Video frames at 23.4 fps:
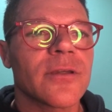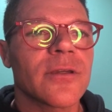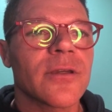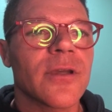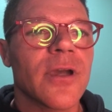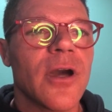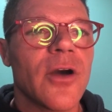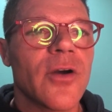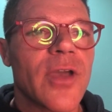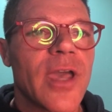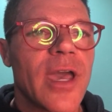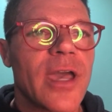
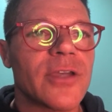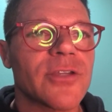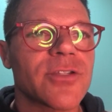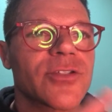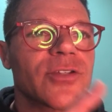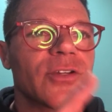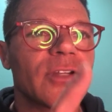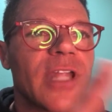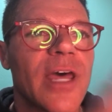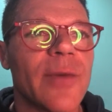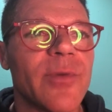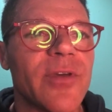Okay, so
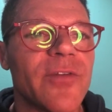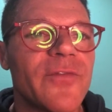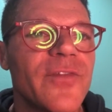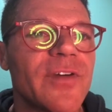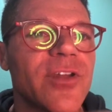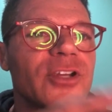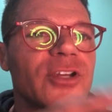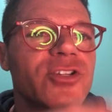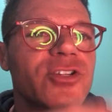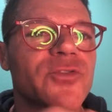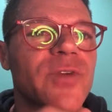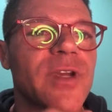let me
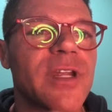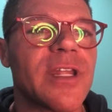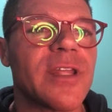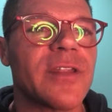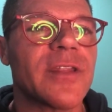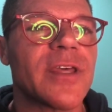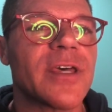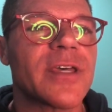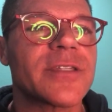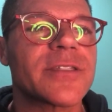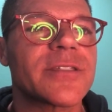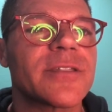finish reading
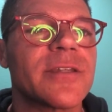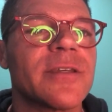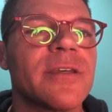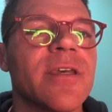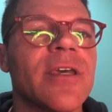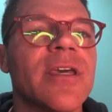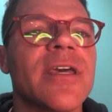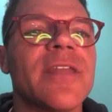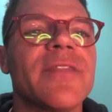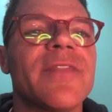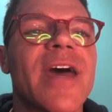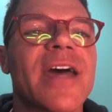this.
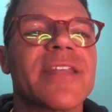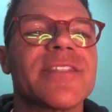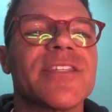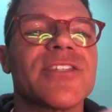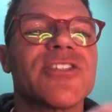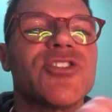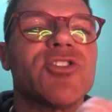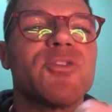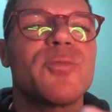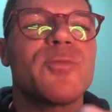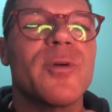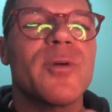That's a
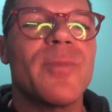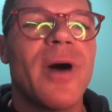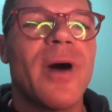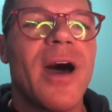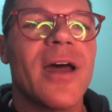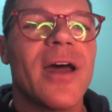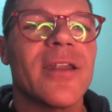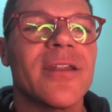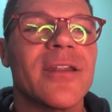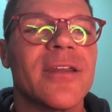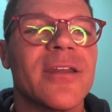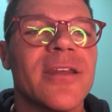super bot.
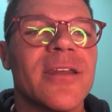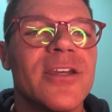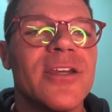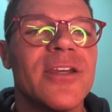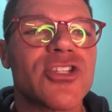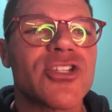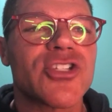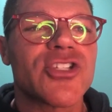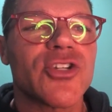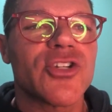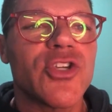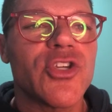
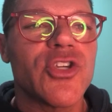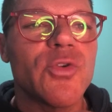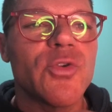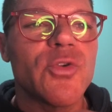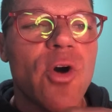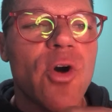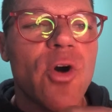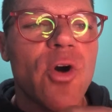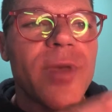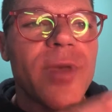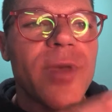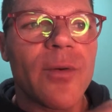So you
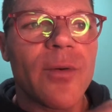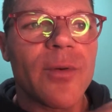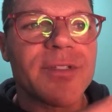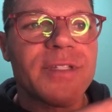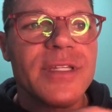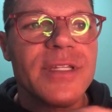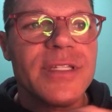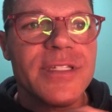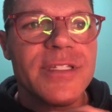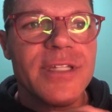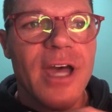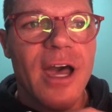won't be able to
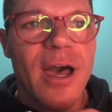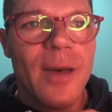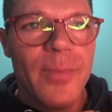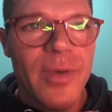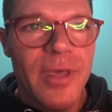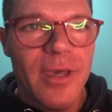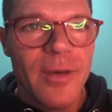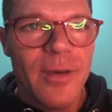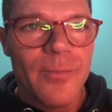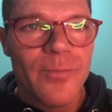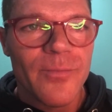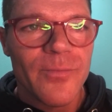stop
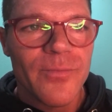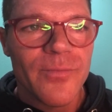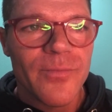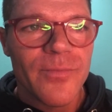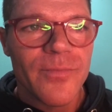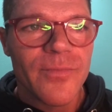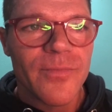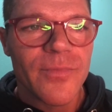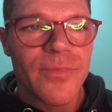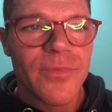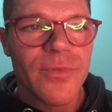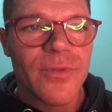him.
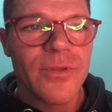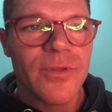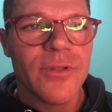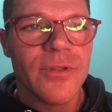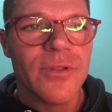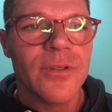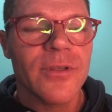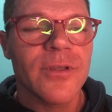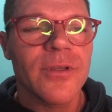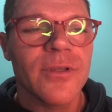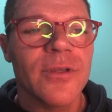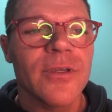
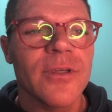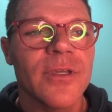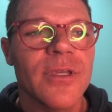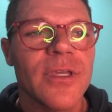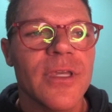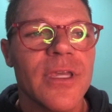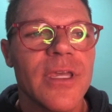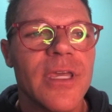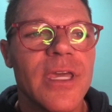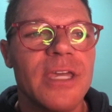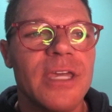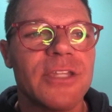
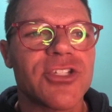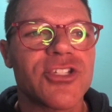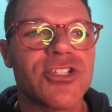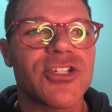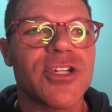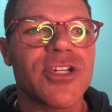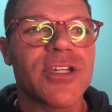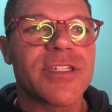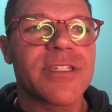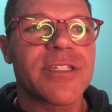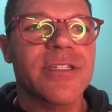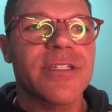It's
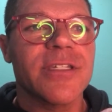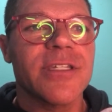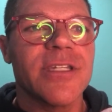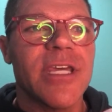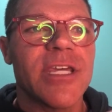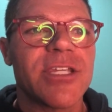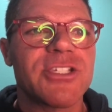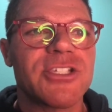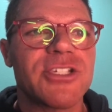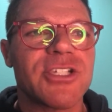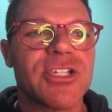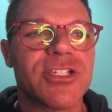just
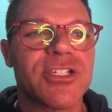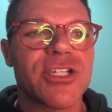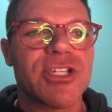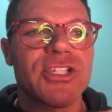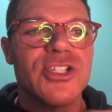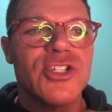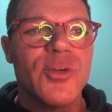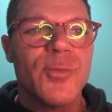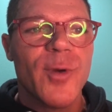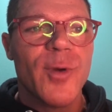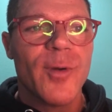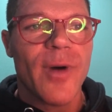a
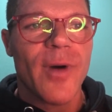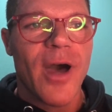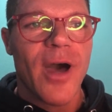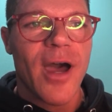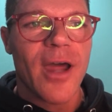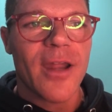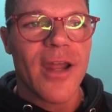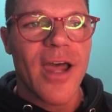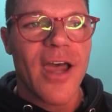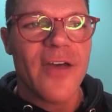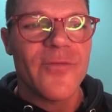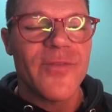super bot.
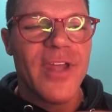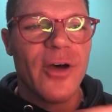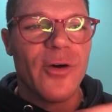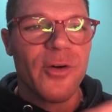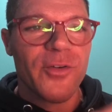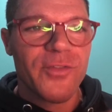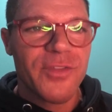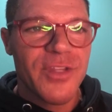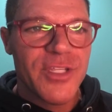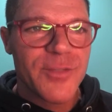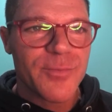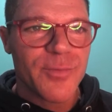I've dealt
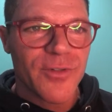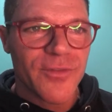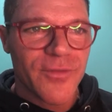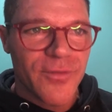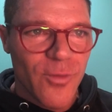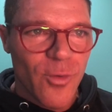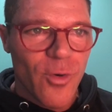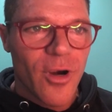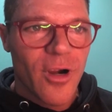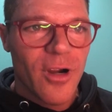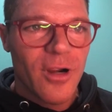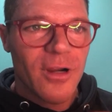with this
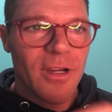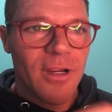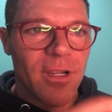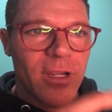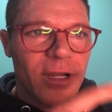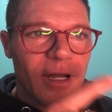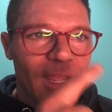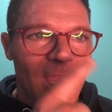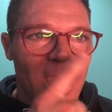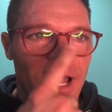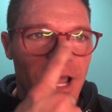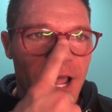before.
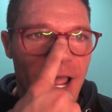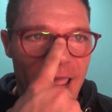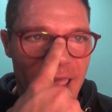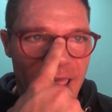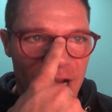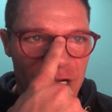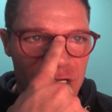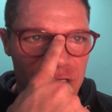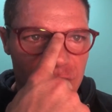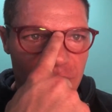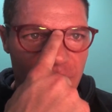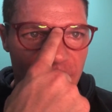I
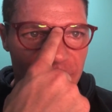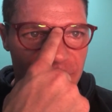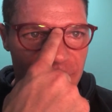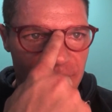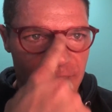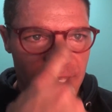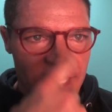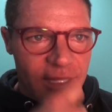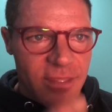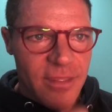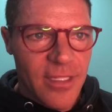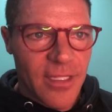actually have to
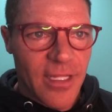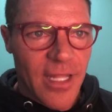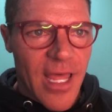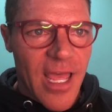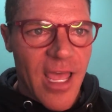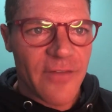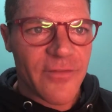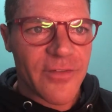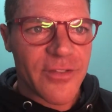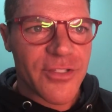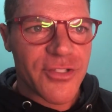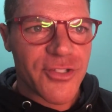end the
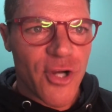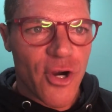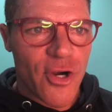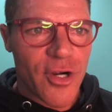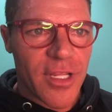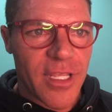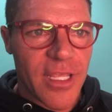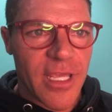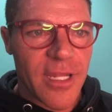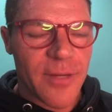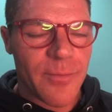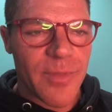live and start
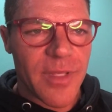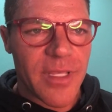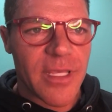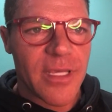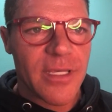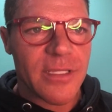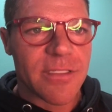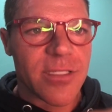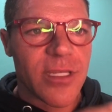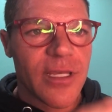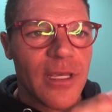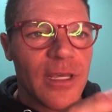again
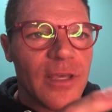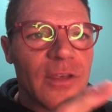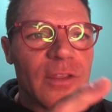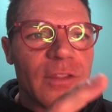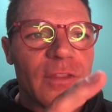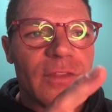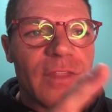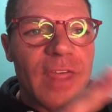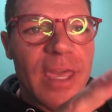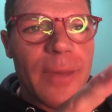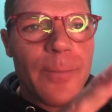because they